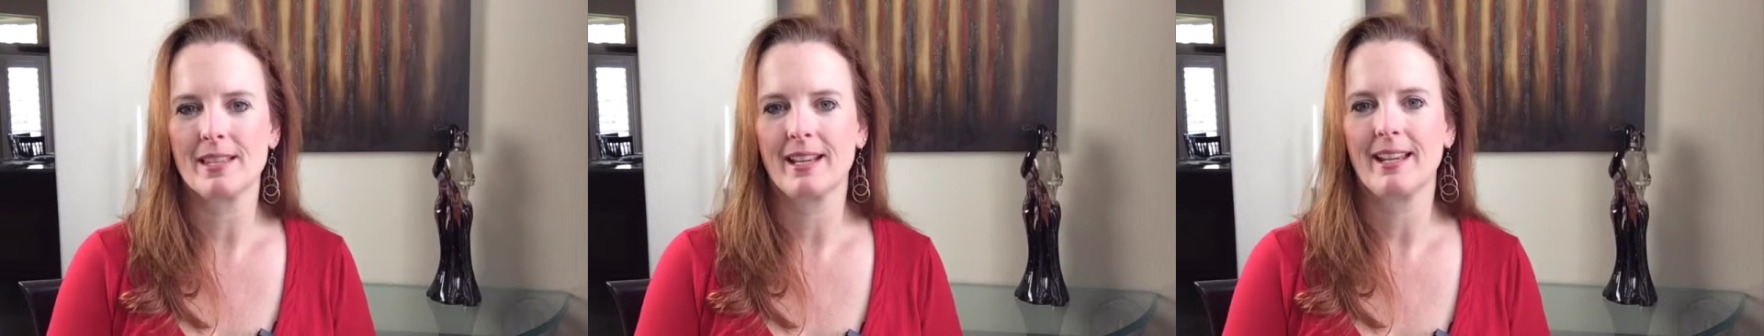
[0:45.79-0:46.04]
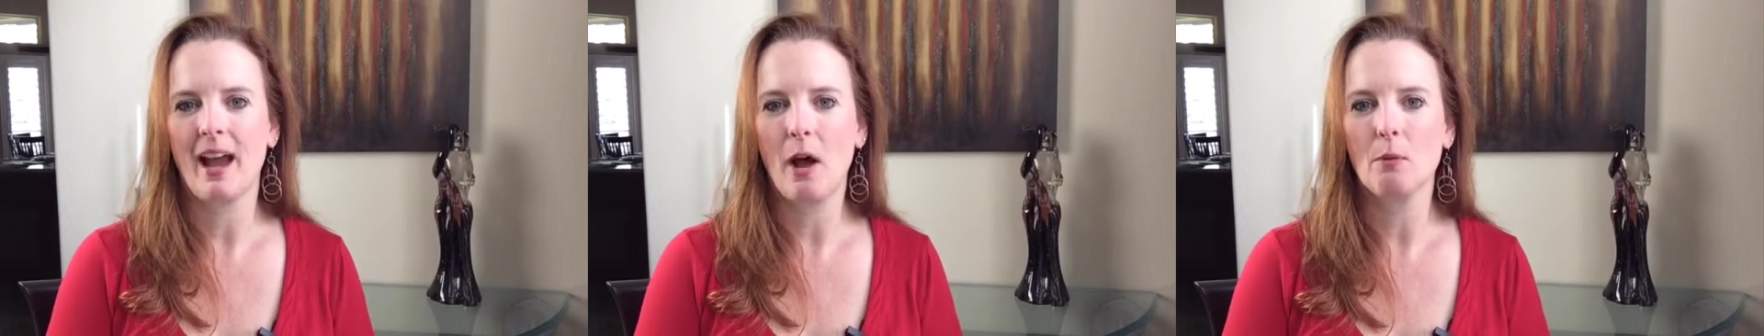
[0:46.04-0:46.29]
that
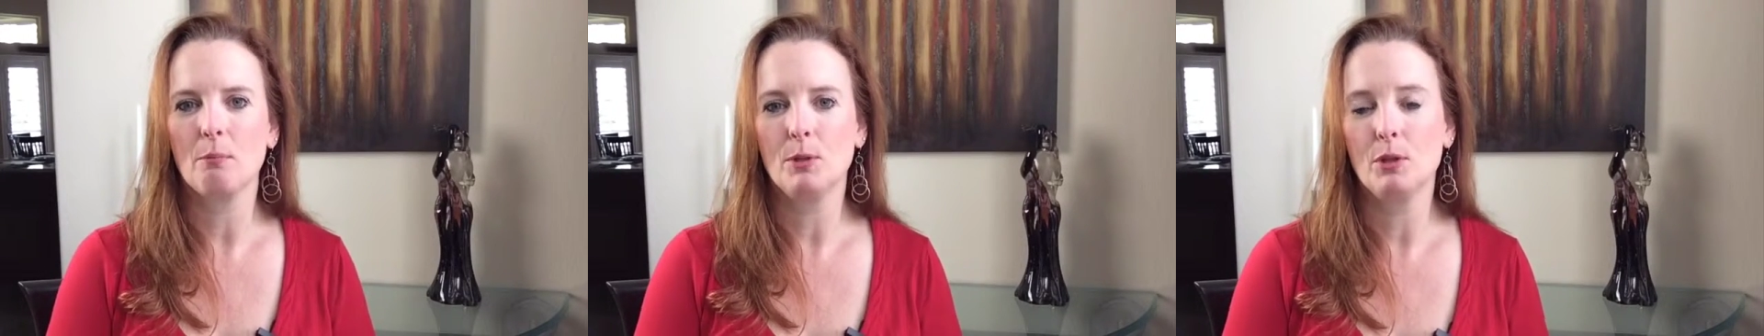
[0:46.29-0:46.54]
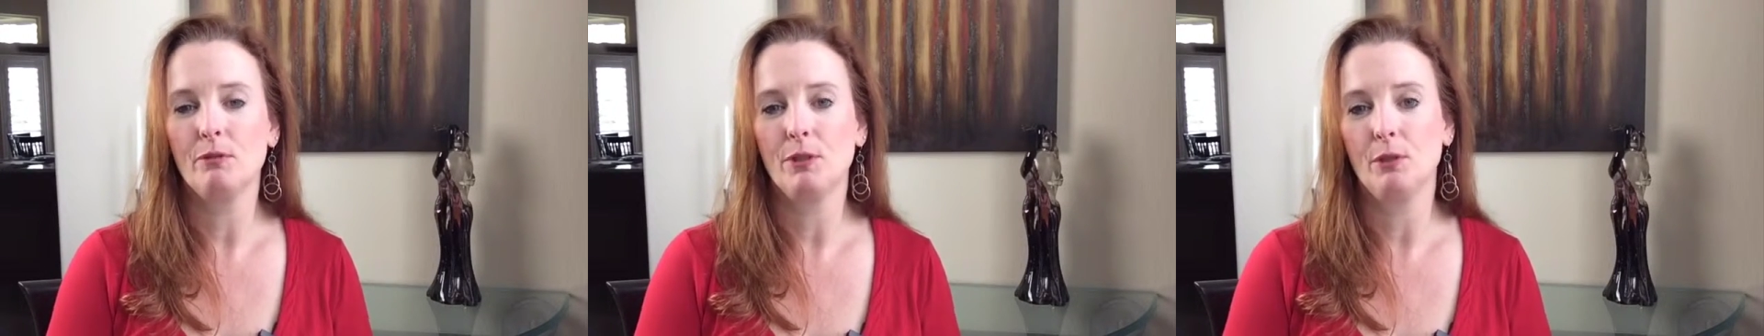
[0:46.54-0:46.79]
could help
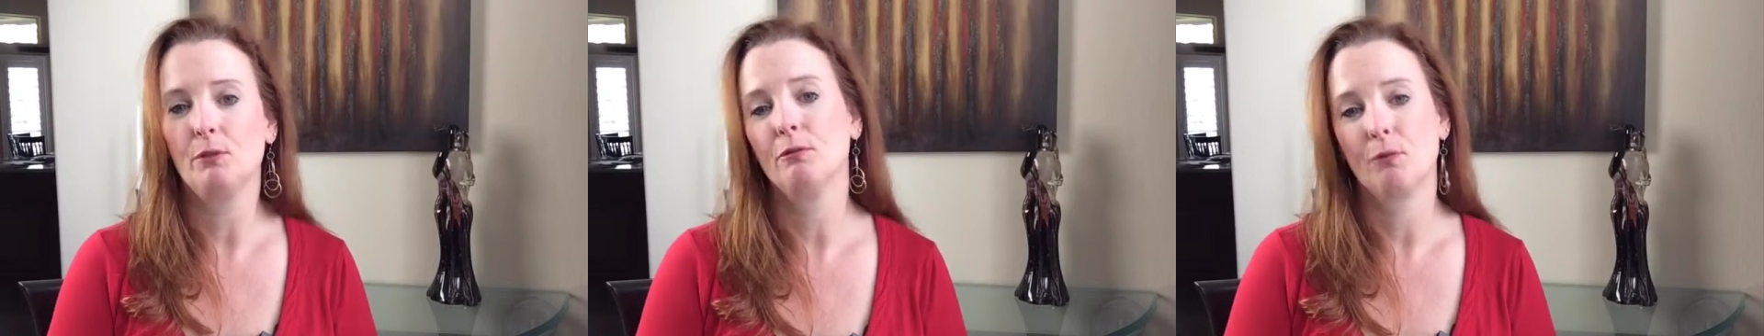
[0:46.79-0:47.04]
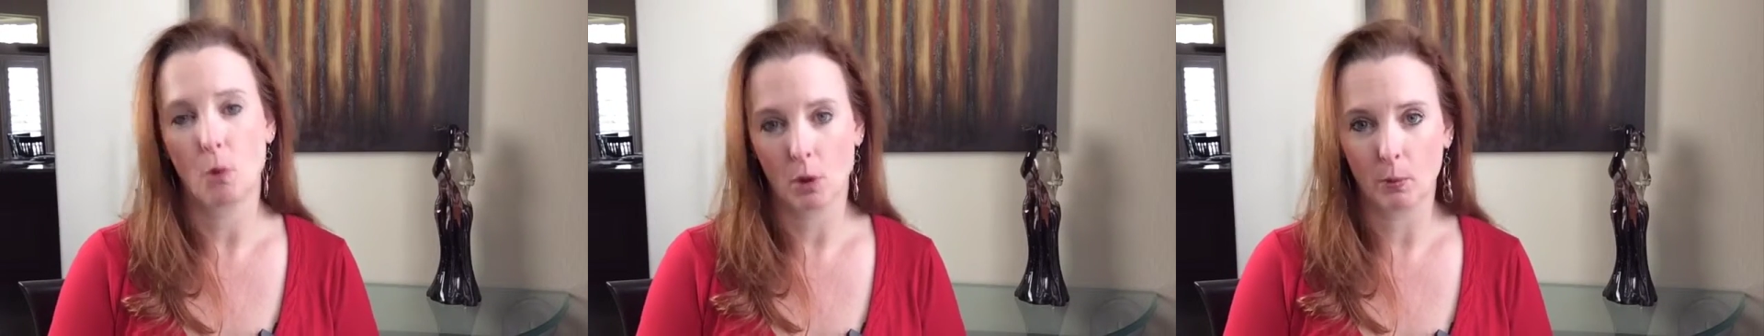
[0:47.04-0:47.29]
move you
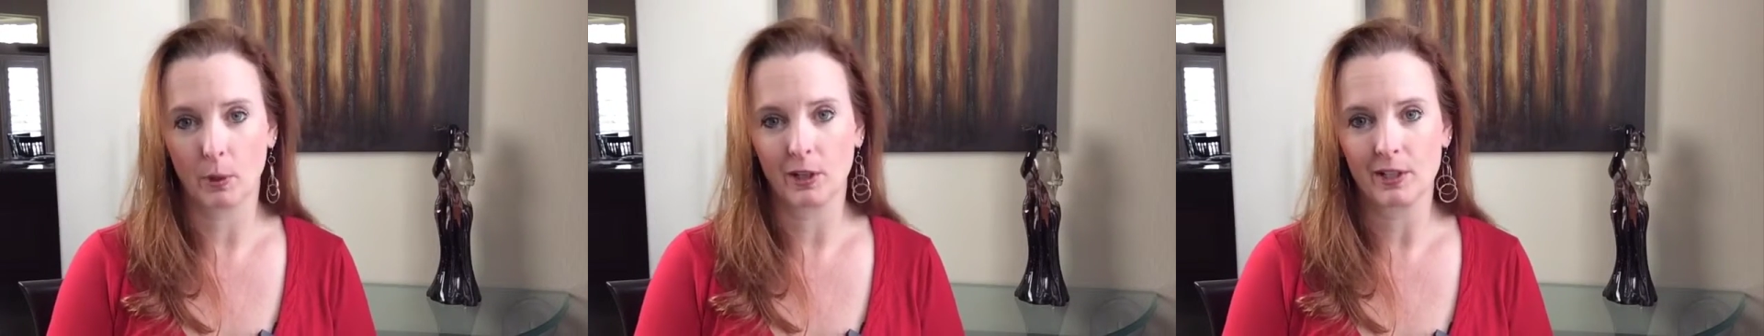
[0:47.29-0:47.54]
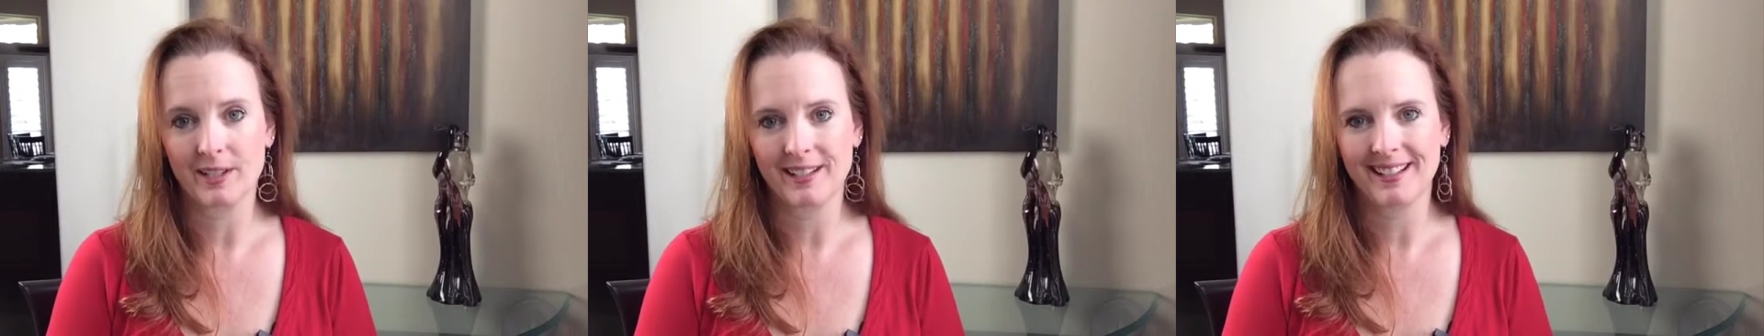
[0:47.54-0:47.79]

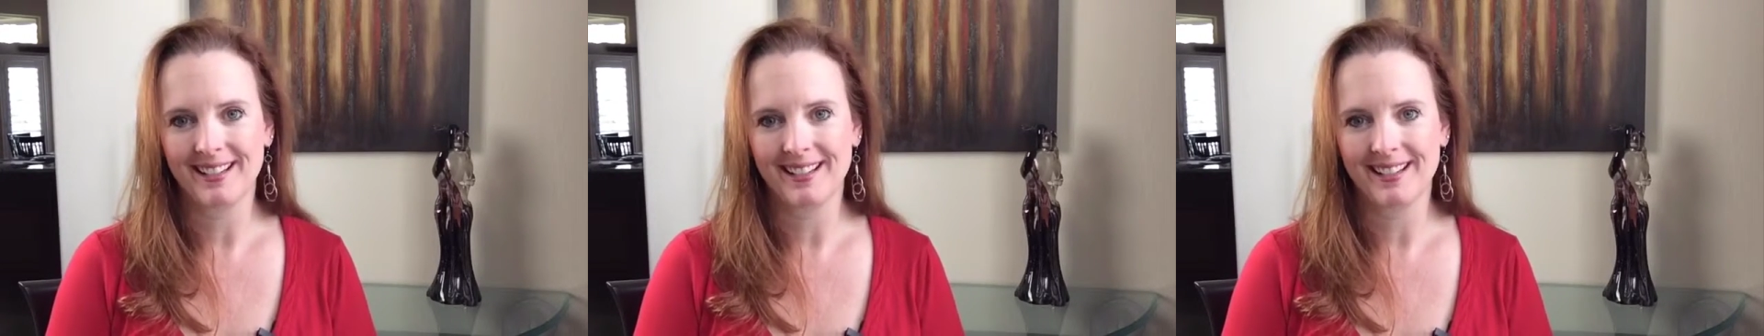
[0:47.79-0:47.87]
forward.